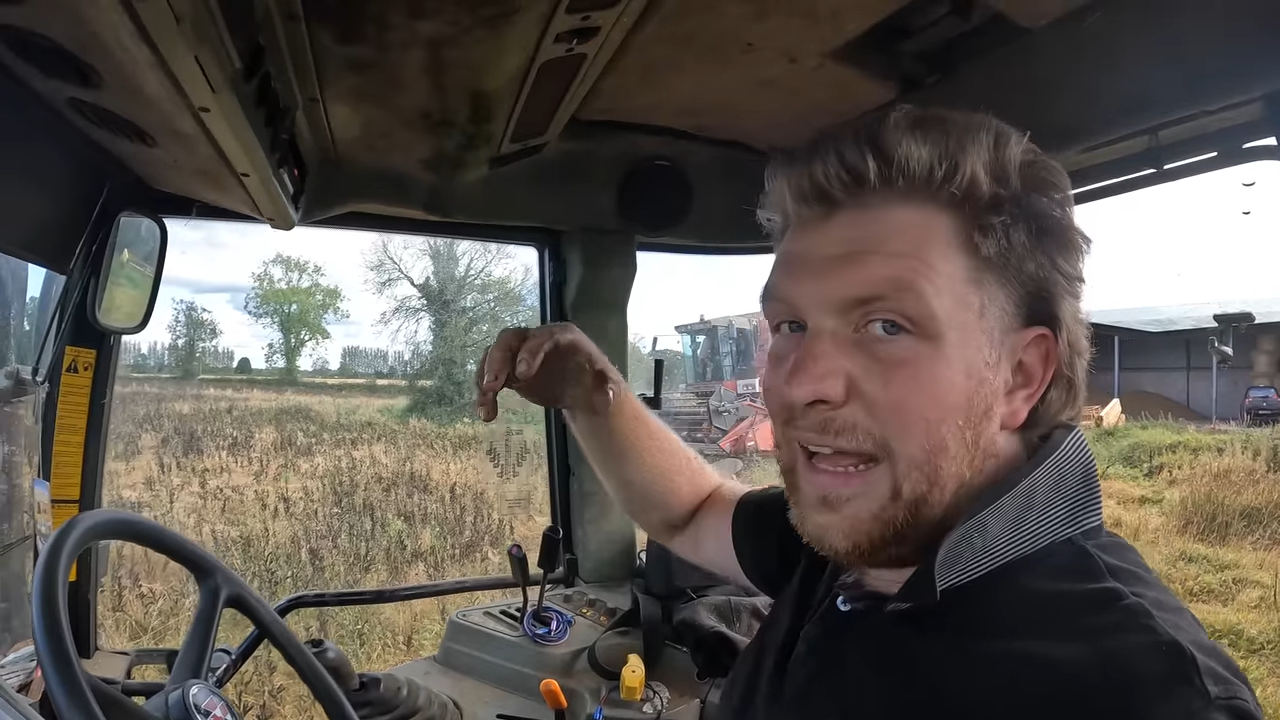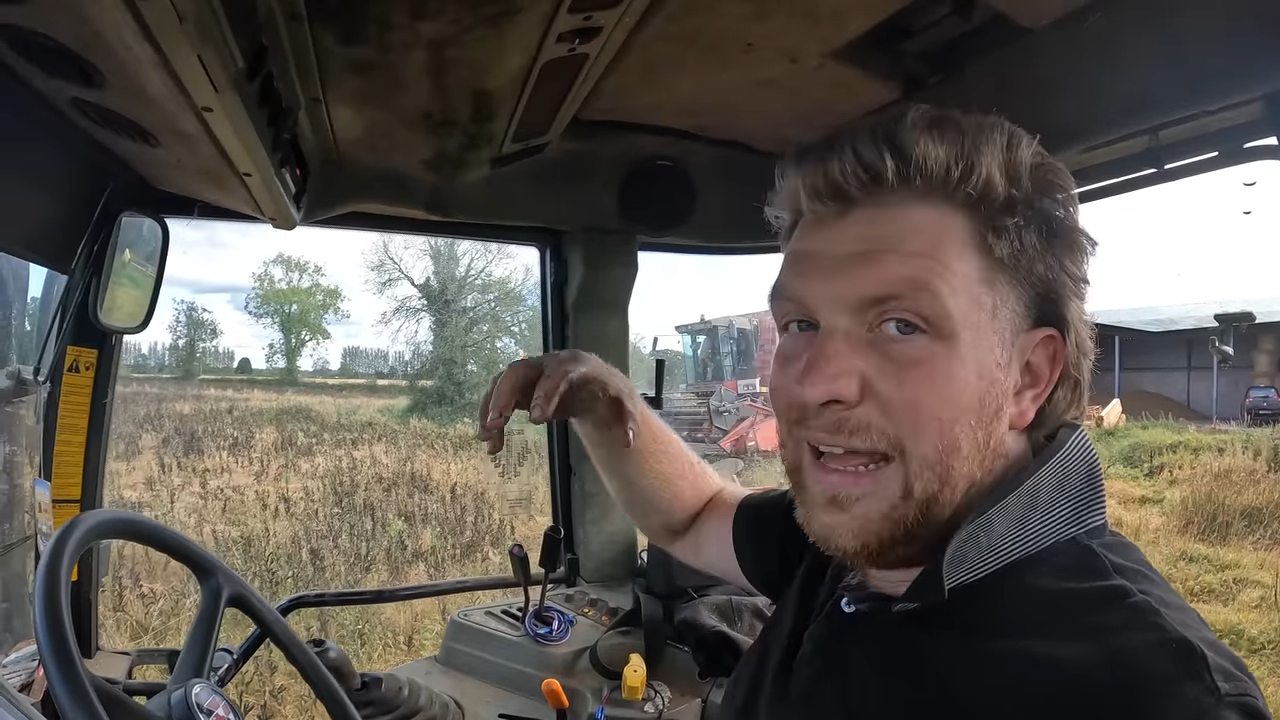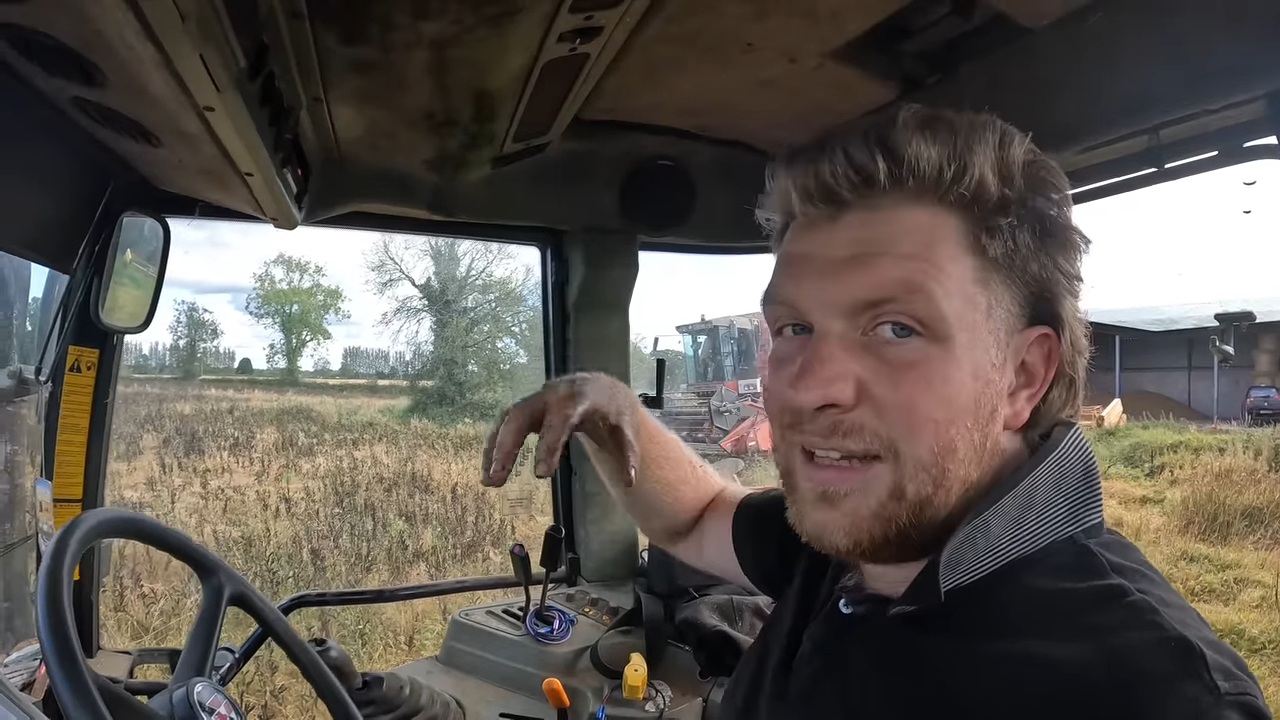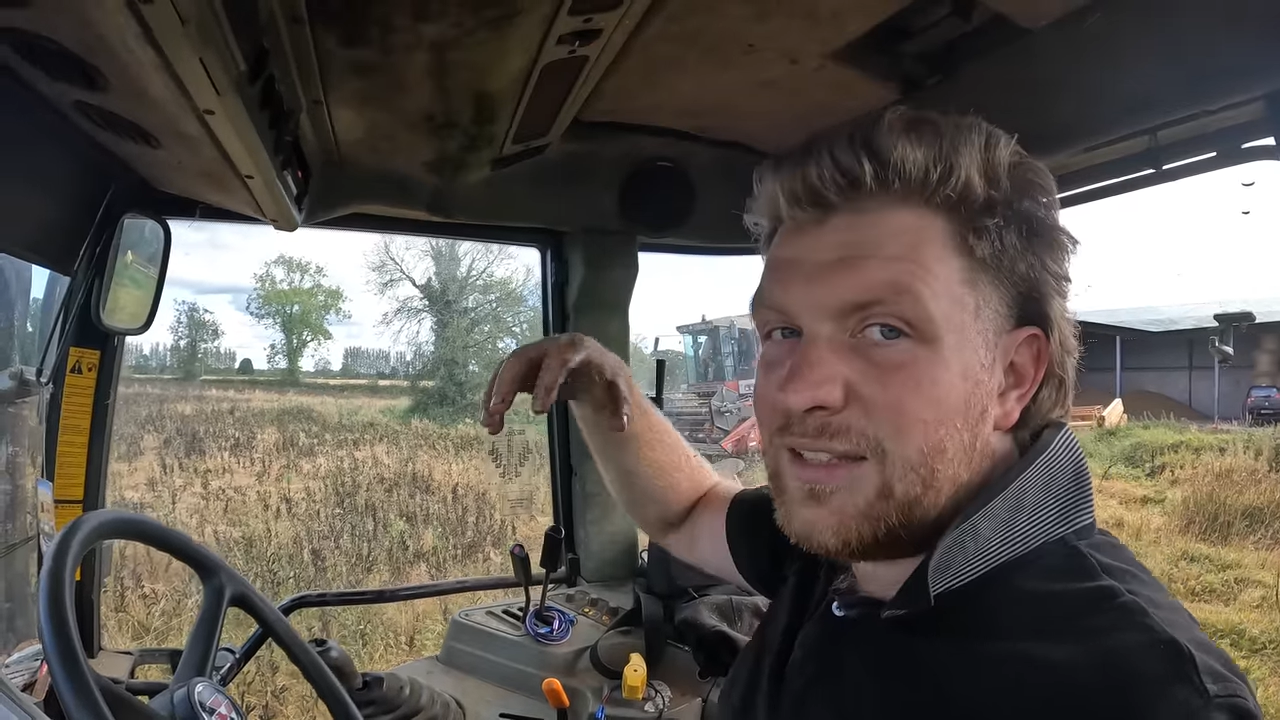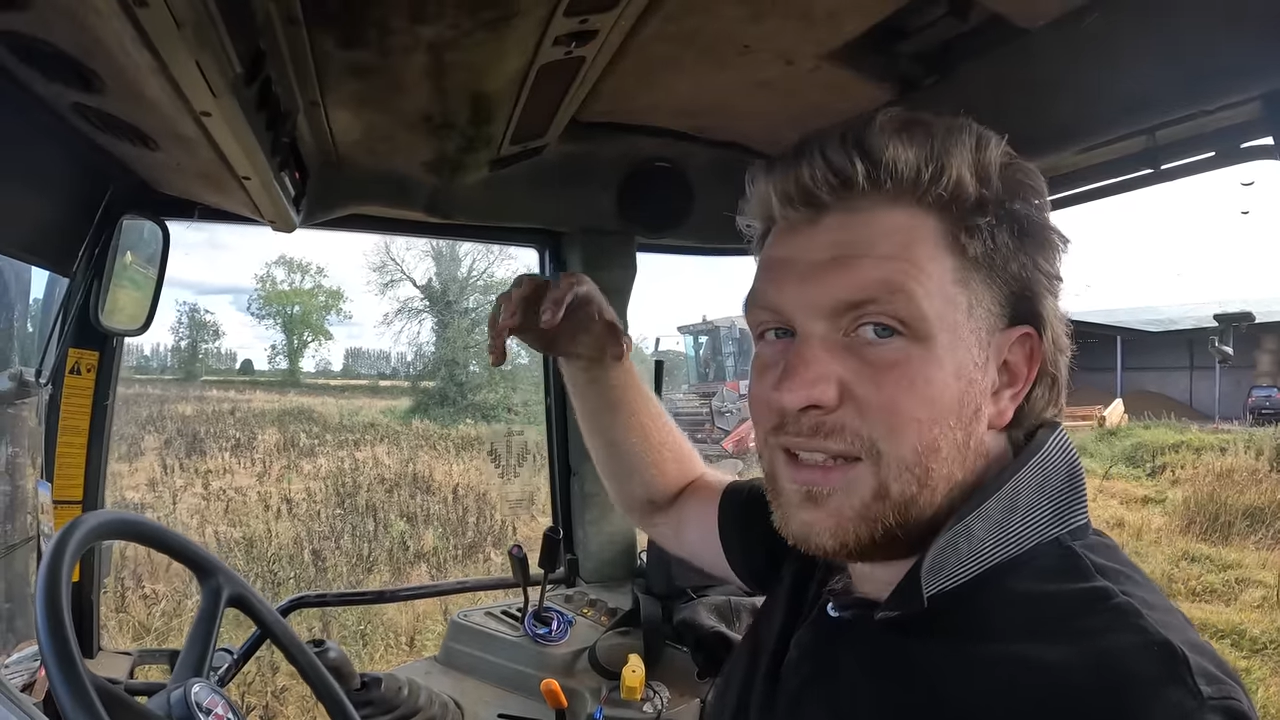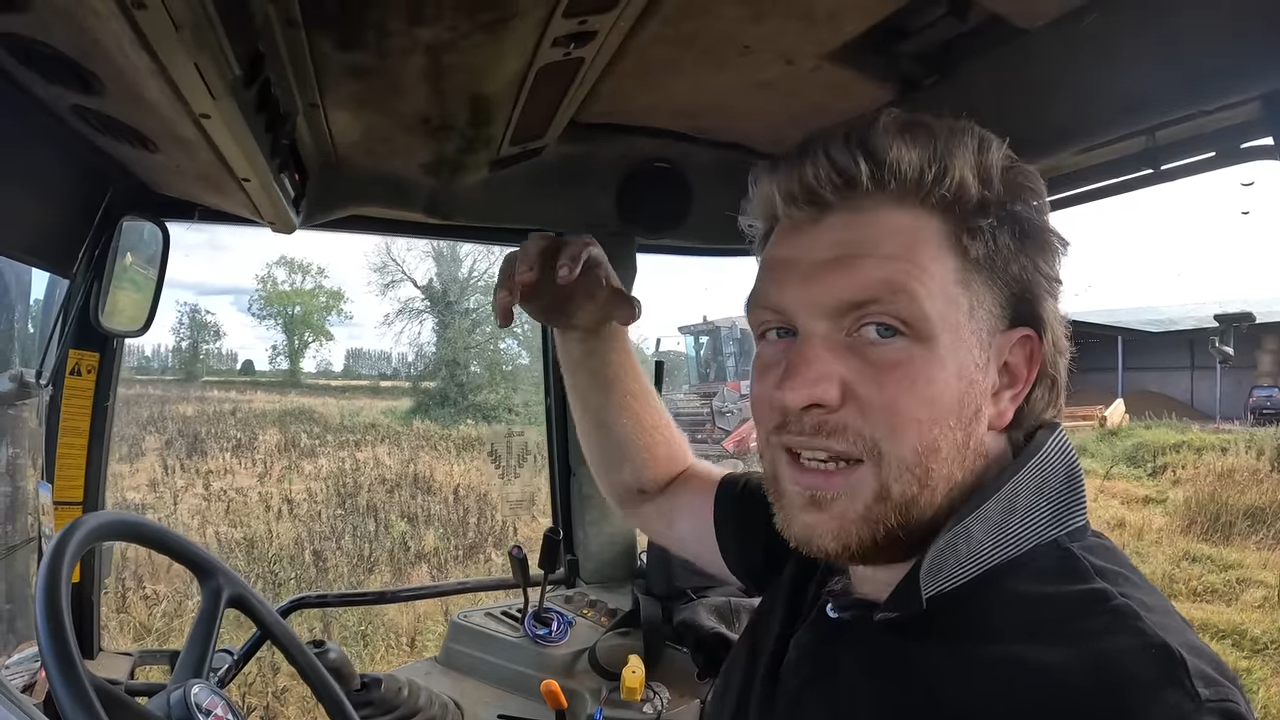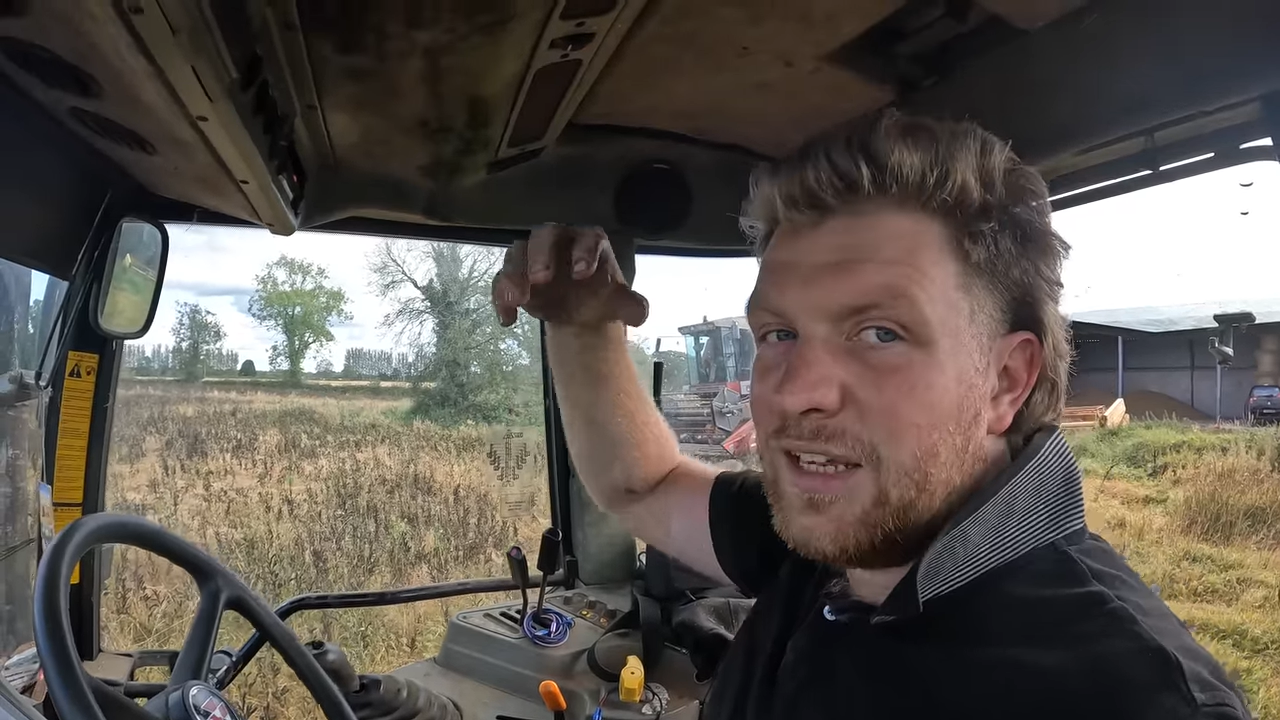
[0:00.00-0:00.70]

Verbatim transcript: acid